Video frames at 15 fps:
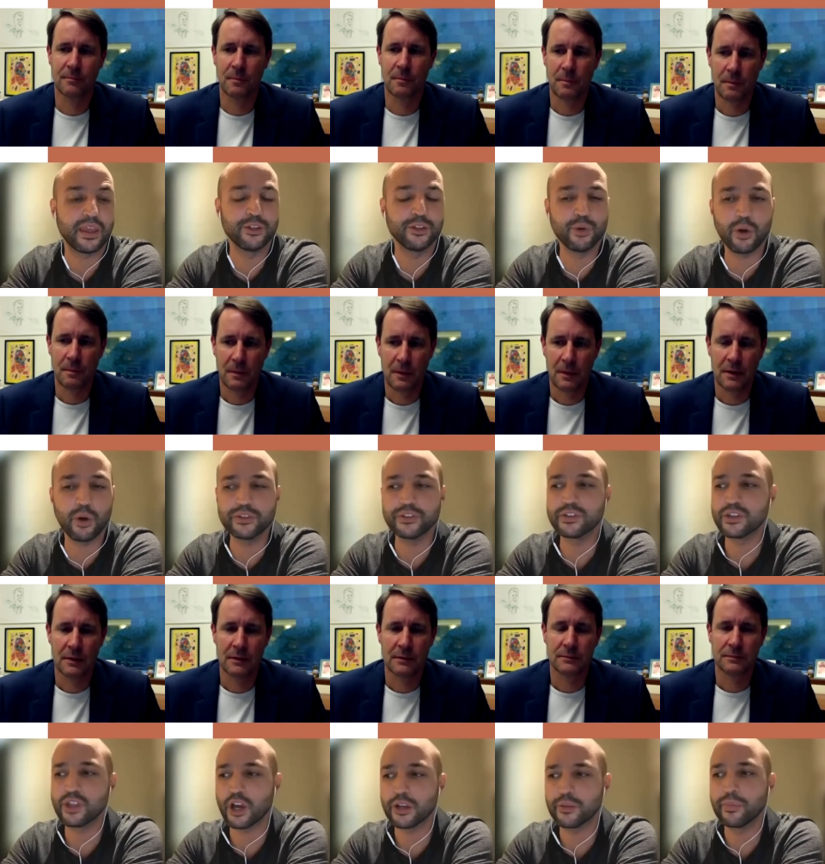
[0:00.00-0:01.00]
Speaker 1: had you always
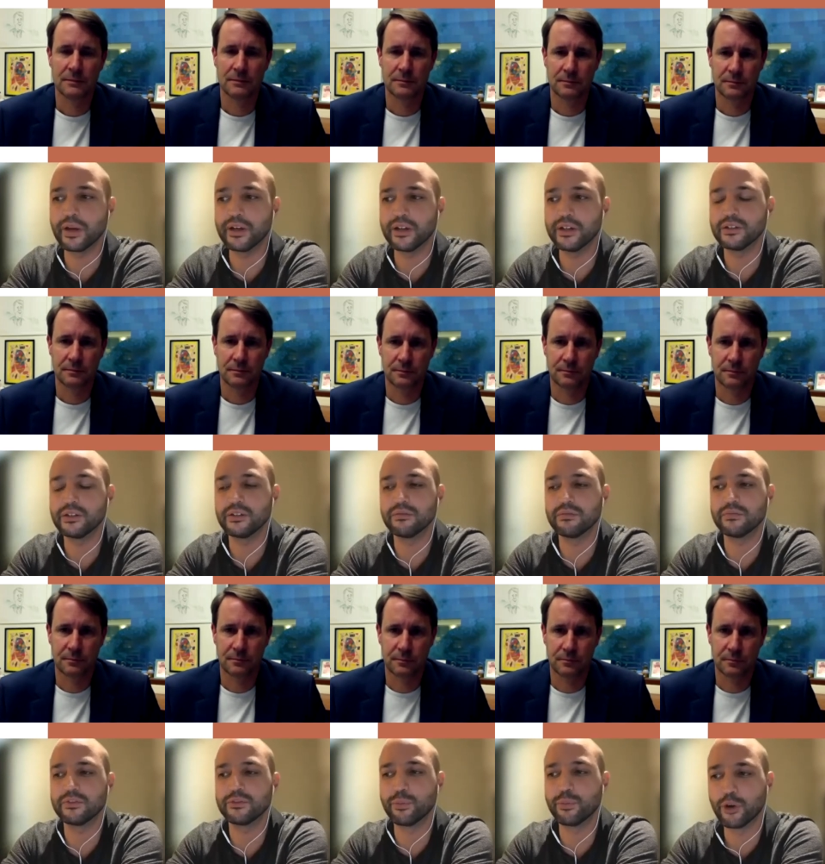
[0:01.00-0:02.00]
thought about
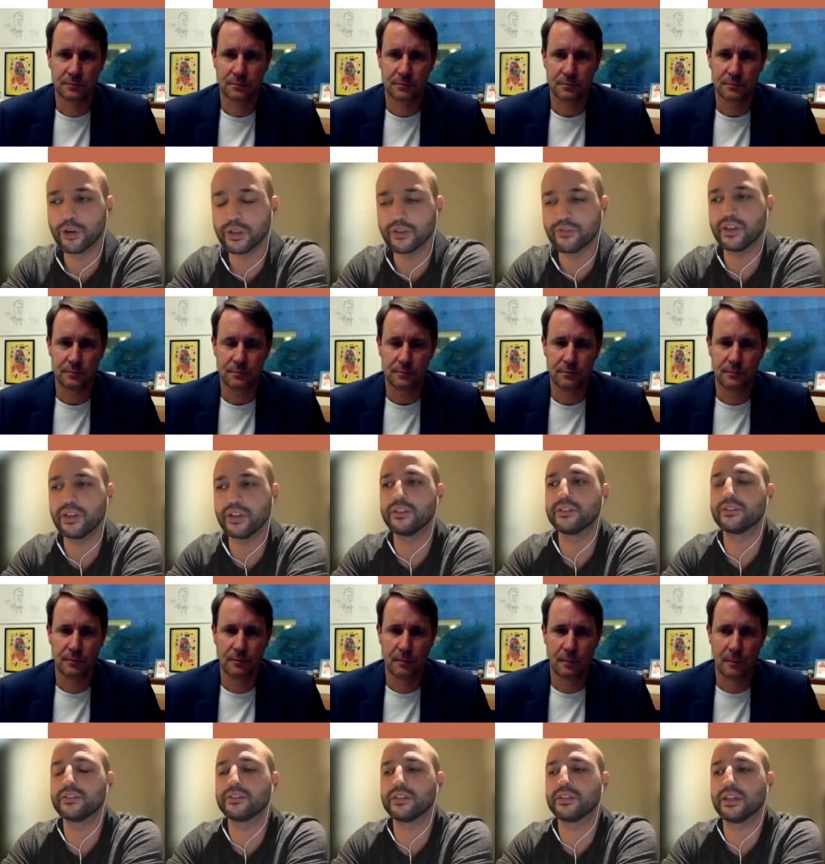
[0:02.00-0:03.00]
sporting
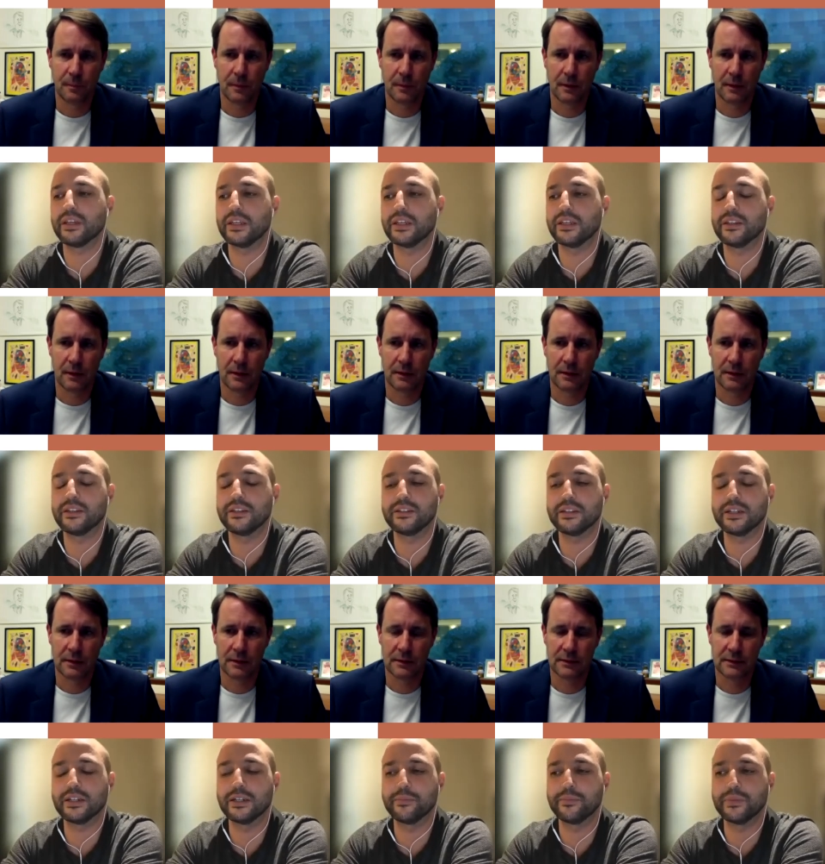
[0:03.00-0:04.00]
events and
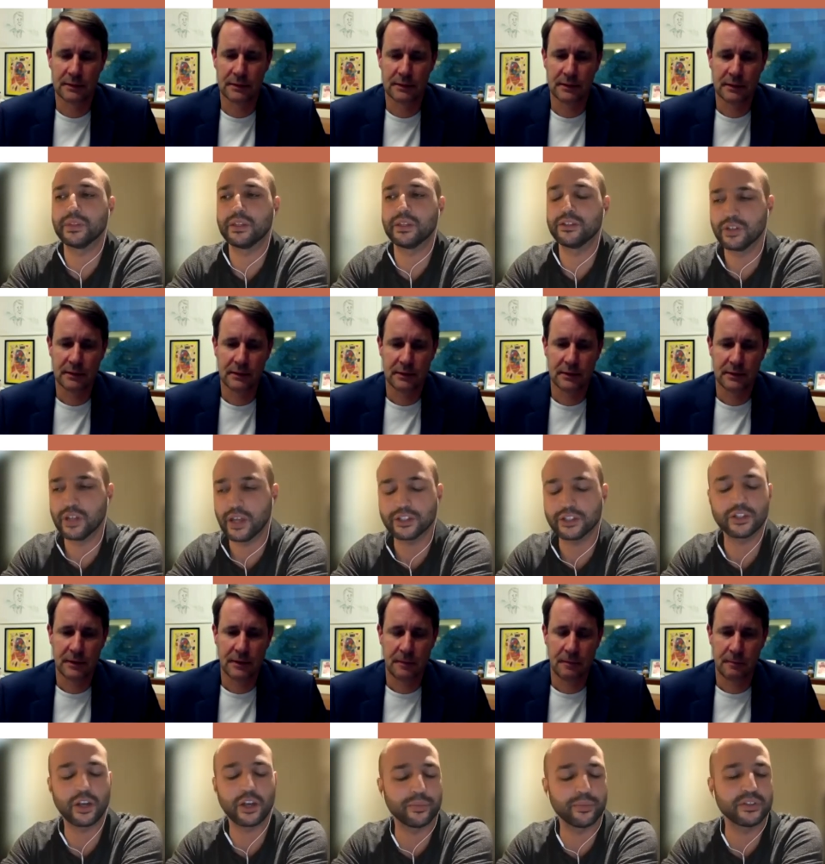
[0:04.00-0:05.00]
um, international
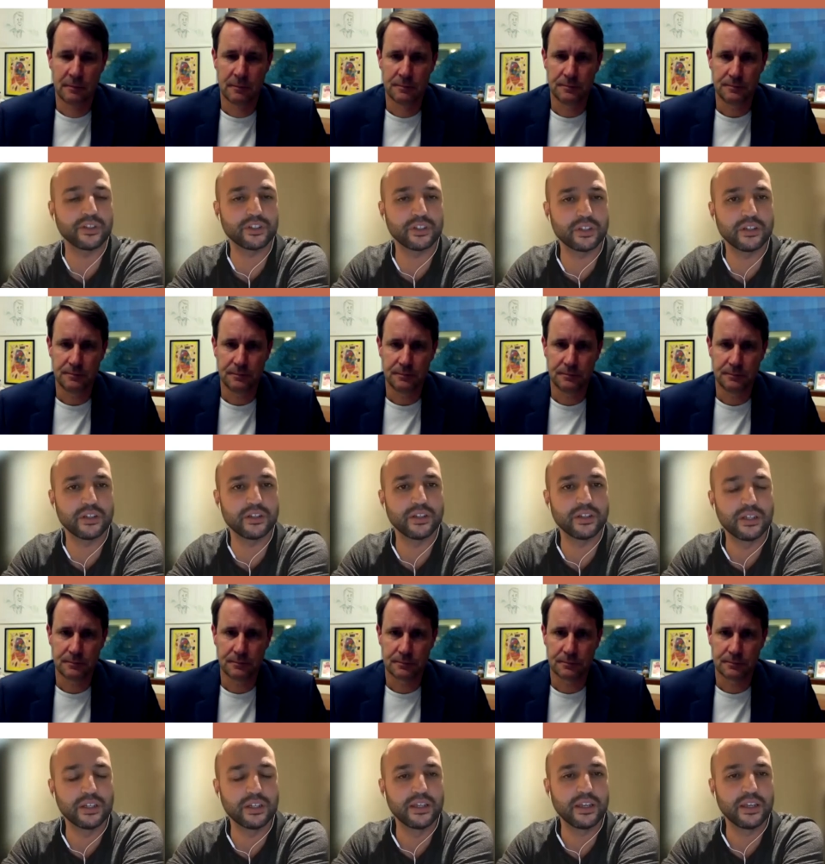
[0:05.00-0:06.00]
competition
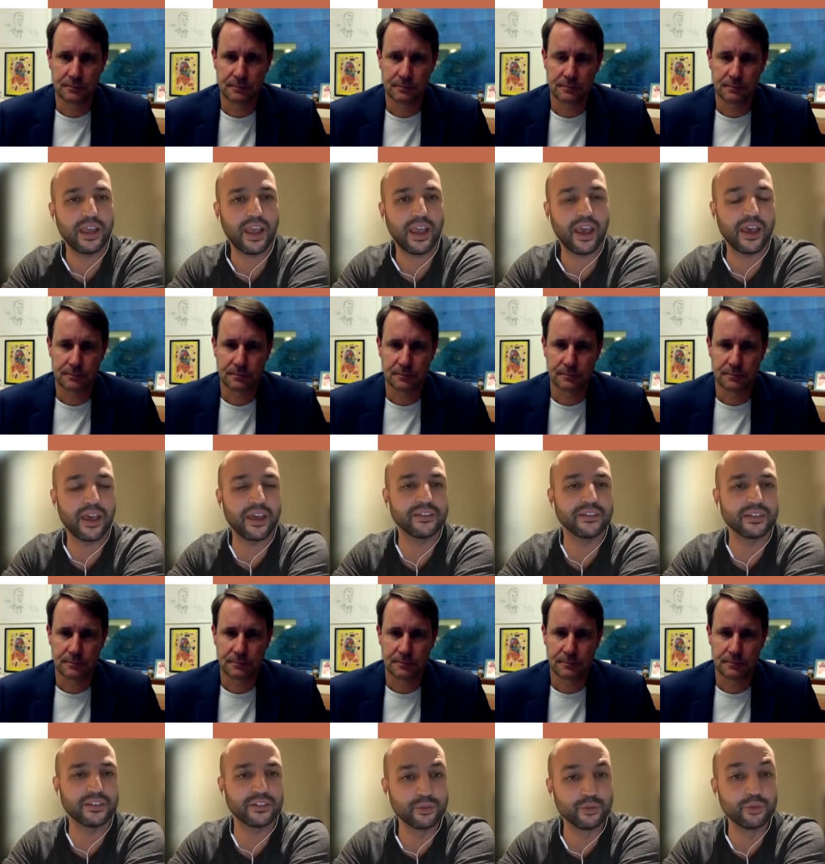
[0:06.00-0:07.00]
as a
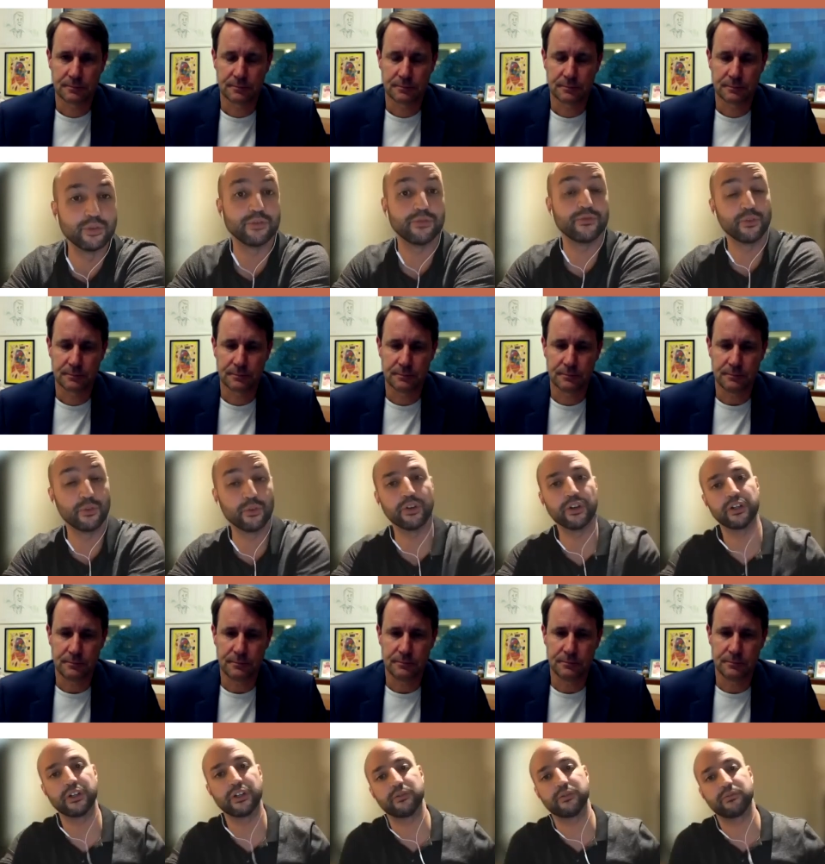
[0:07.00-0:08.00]
tool
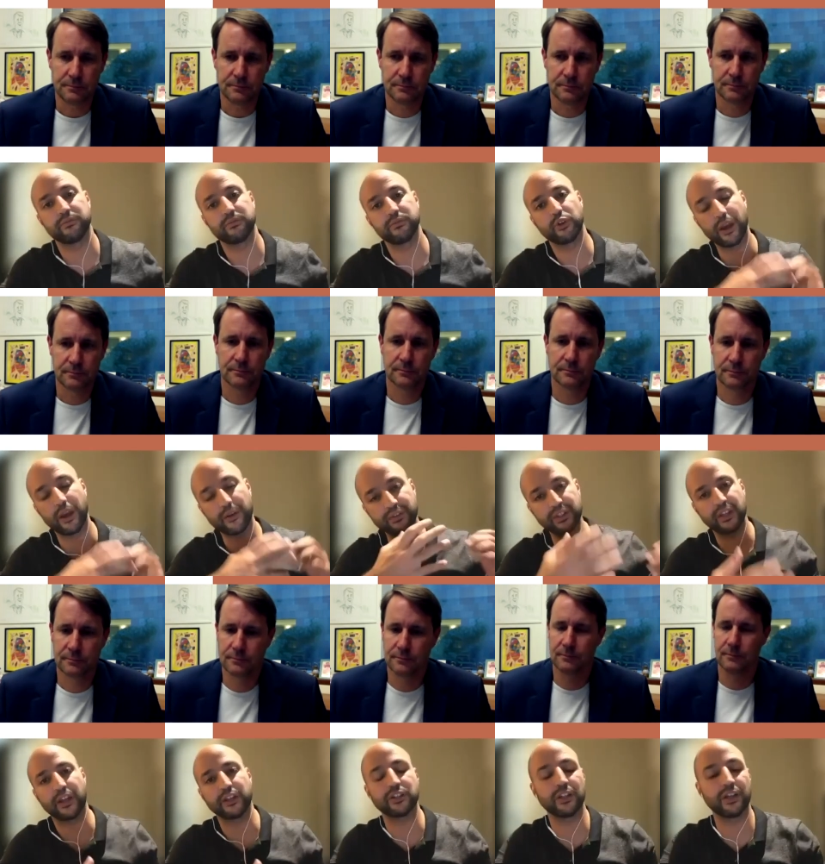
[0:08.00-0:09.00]
for crafting
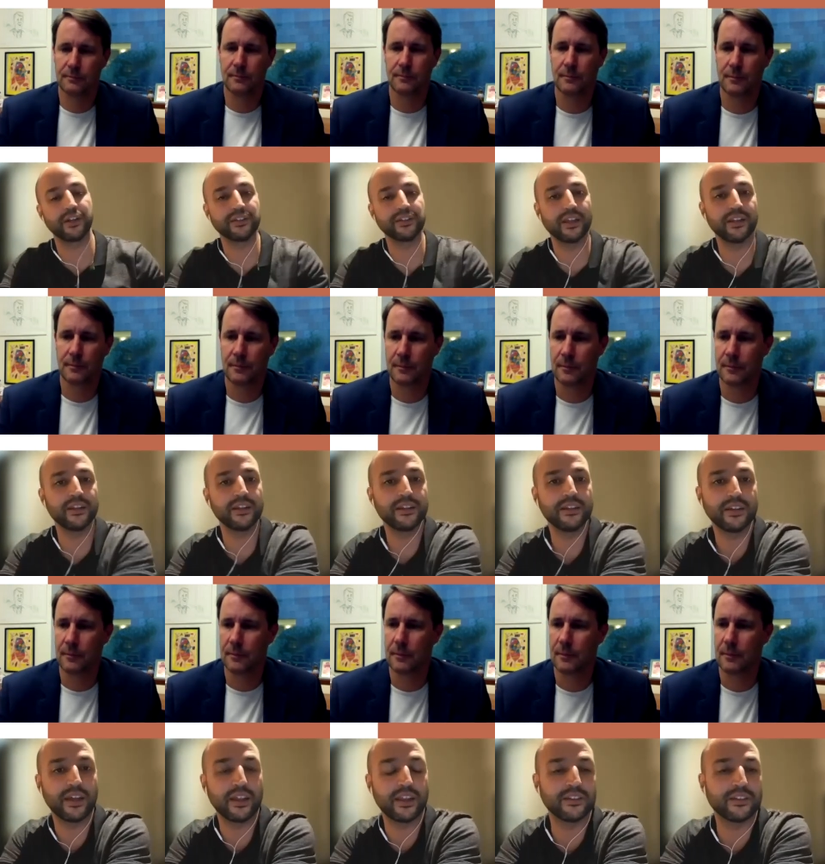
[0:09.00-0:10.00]
national identity and